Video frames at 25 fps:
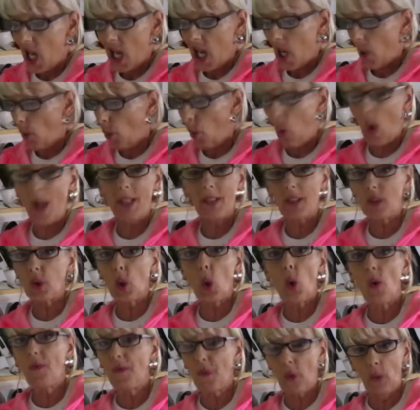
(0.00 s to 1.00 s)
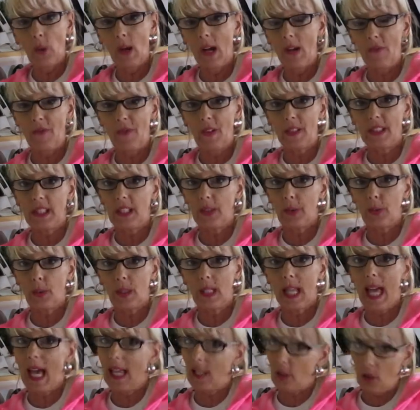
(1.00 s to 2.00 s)
one sold for around
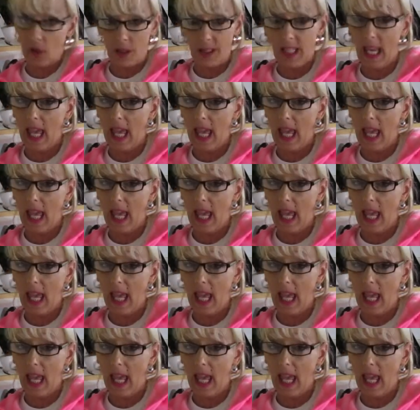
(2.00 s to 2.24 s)
$53.